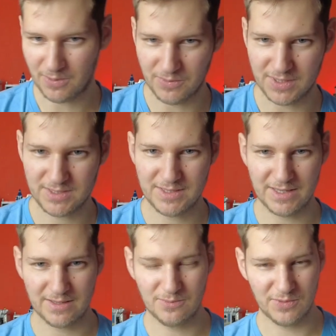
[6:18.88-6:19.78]
up with
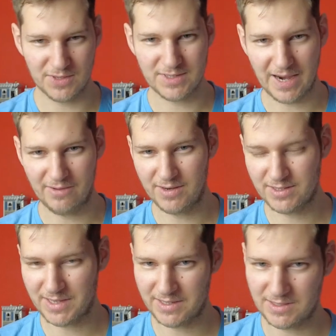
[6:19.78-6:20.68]
this error
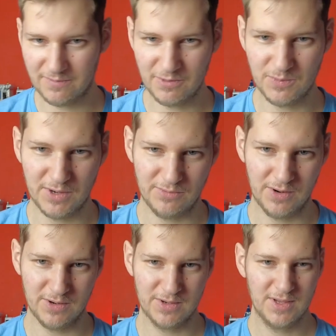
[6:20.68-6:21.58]
saying something went
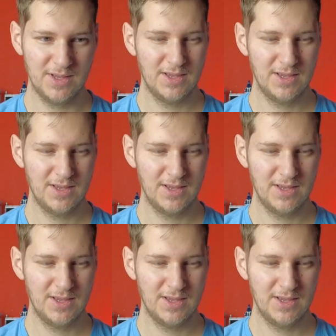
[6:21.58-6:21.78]
wrong.